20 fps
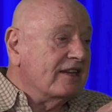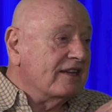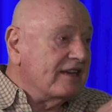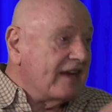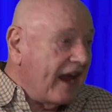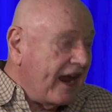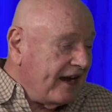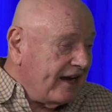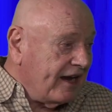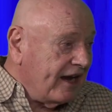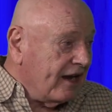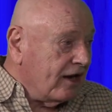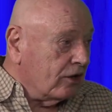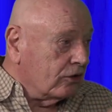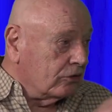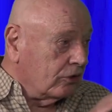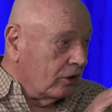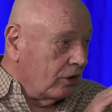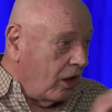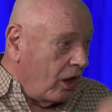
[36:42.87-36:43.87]
taking
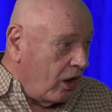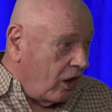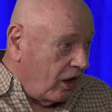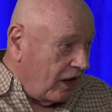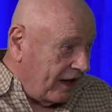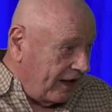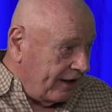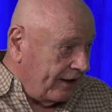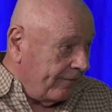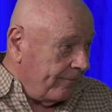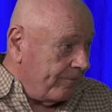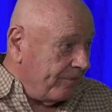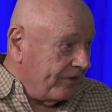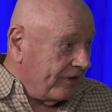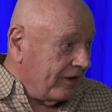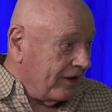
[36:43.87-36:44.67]
law